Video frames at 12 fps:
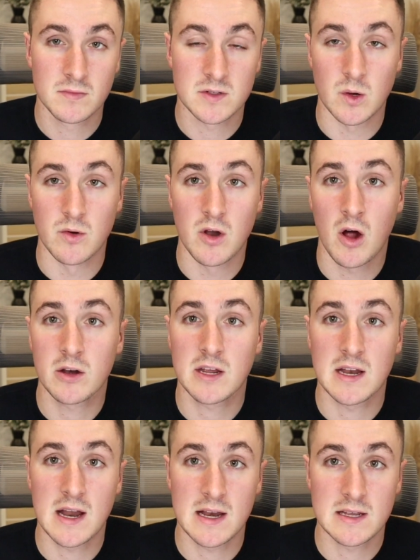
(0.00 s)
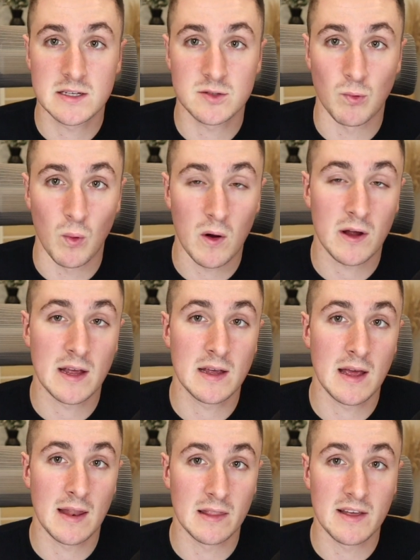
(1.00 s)
So non-Canadians
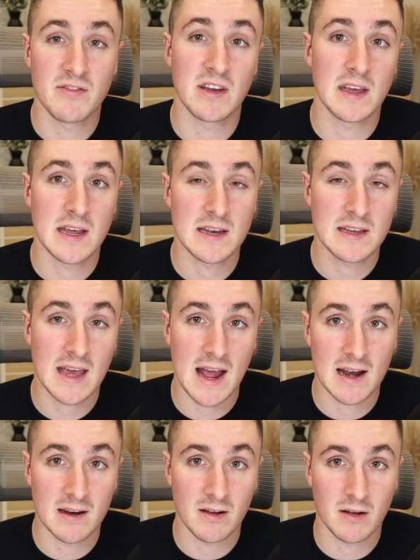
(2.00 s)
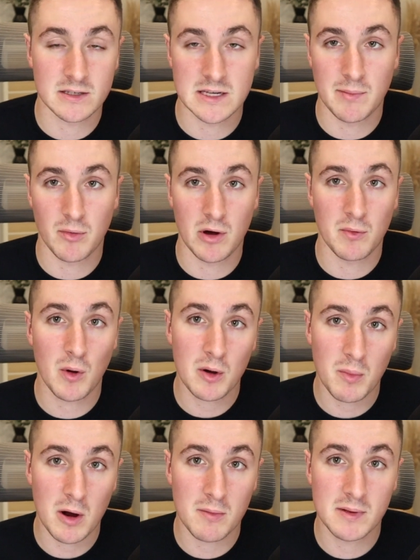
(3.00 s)
working and living in Canada on temporary
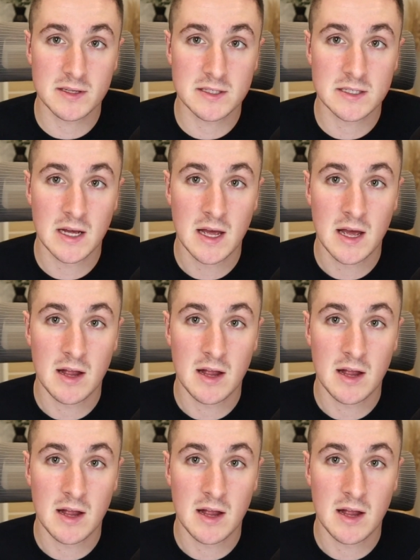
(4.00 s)
work permits,